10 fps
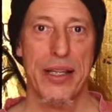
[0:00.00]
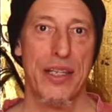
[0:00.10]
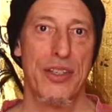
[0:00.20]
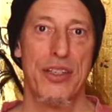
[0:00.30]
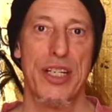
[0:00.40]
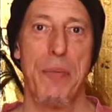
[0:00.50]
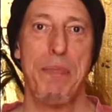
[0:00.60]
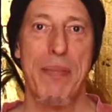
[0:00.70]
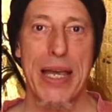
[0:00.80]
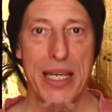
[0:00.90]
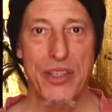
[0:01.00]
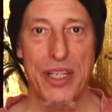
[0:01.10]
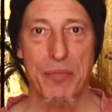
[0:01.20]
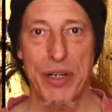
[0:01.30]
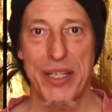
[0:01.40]
This is an
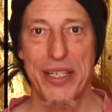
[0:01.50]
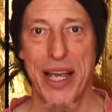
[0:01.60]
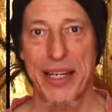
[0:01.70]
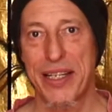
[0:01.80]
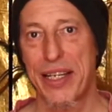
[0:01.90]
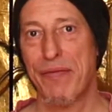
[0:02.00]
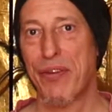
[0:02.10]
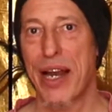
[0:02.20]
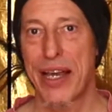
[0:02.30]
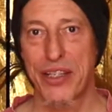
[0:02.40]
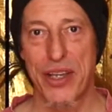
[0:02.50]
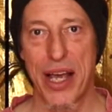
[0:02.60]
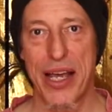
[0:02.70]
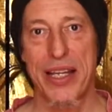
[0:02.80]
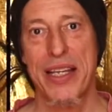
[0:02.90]
amazing breathing technique for
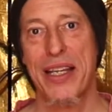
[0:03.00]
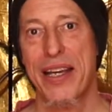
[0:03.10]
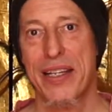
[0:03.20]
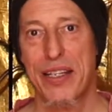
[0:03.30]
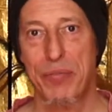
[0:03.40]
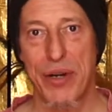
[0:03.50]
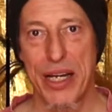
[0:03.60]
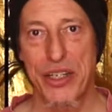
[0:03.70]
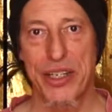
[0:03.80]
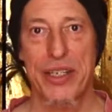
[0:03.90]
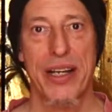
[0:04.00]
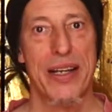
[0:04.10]
anxiety, depression,